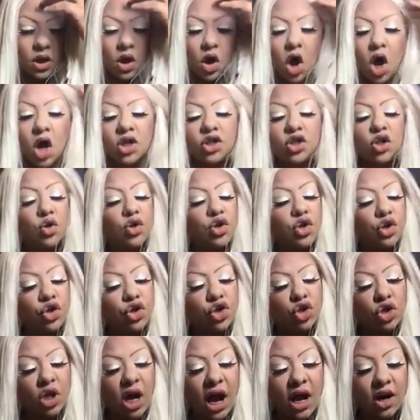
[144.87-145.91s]
also, your
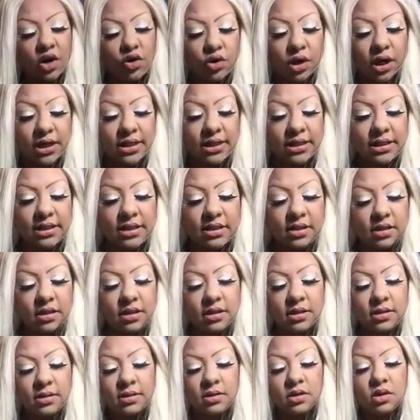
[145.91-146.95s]
chakras.
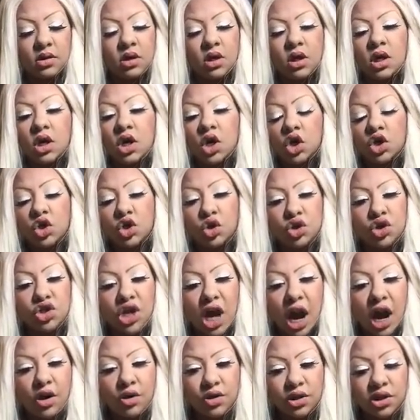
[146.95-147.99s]
Your
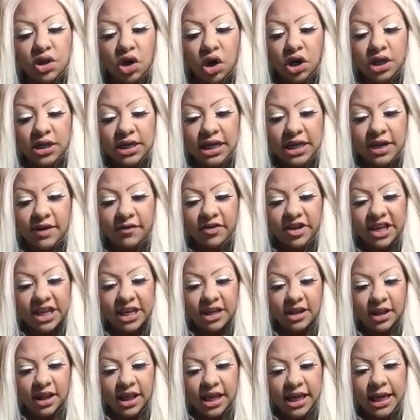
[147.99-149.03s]
chakras are in need of
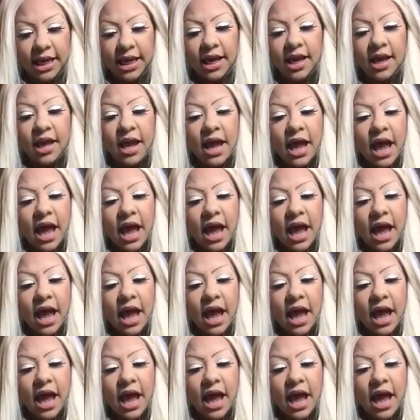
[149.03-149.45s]
healing.